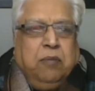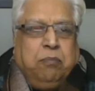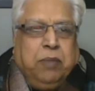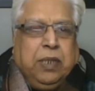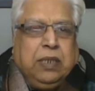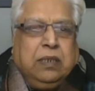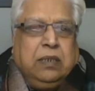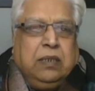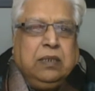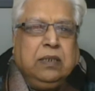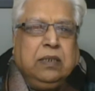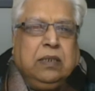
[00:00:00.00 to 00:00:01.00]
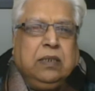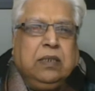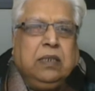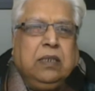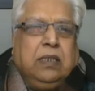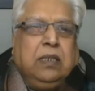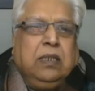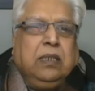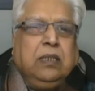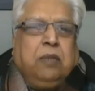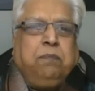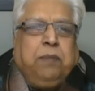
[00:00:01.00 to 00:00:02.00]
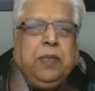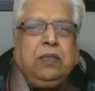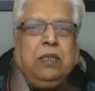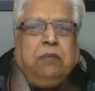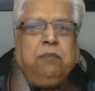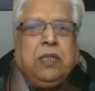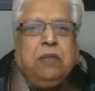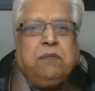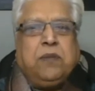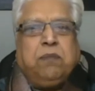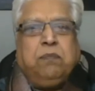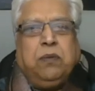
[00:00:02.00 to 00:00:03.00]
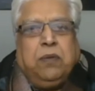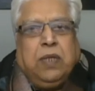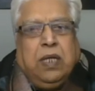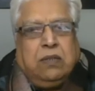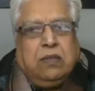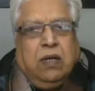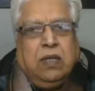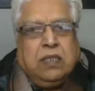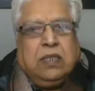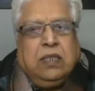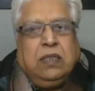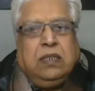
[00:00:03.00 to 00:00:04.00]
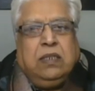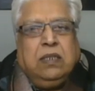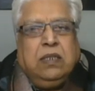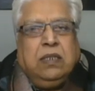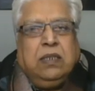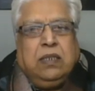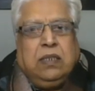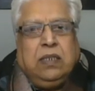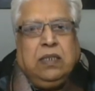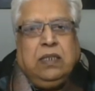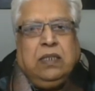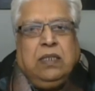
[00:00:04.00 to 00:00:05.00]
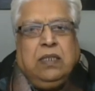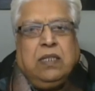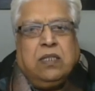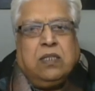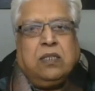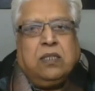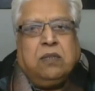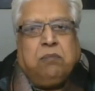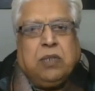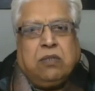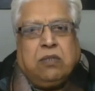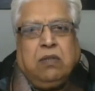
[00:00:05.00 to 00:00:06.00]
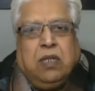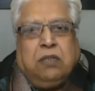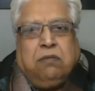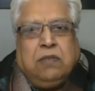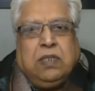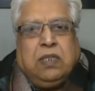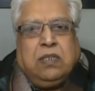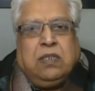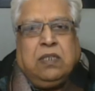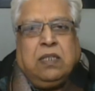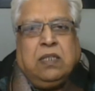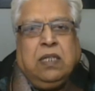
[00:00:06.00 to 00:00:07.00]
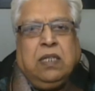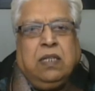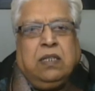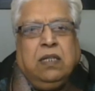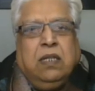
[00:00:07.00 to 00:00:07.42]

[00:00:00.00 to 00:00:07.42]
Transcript: but the patient becomes more exhausted, delirious, muscular twitchings are there,